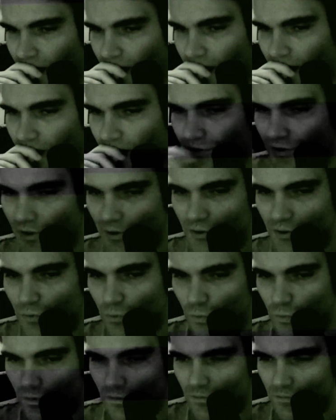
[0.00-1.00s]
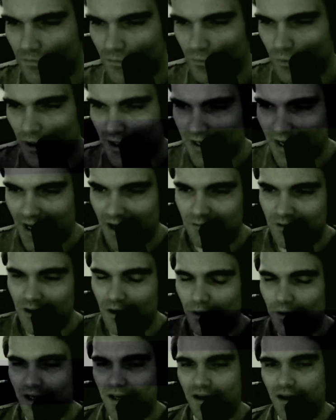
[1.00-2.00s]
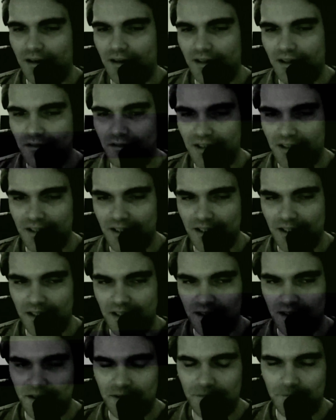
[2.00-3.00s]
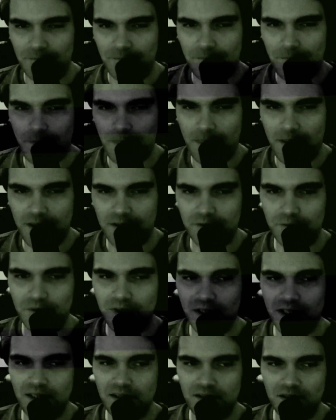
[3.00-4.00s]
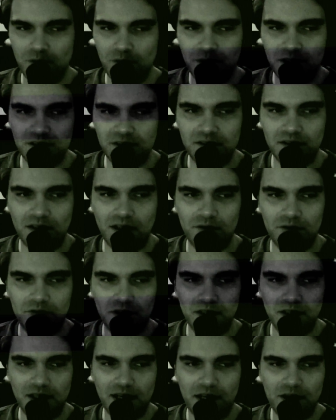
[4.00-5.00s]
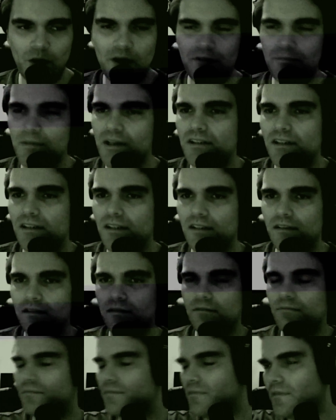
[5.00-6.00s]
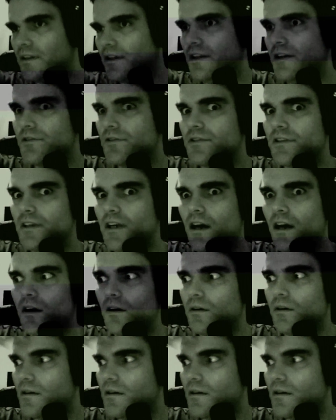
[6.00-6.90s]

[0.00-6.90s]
show you what you have going on and everything. And it's a really neat little piece of software. And I know I've mentioned it a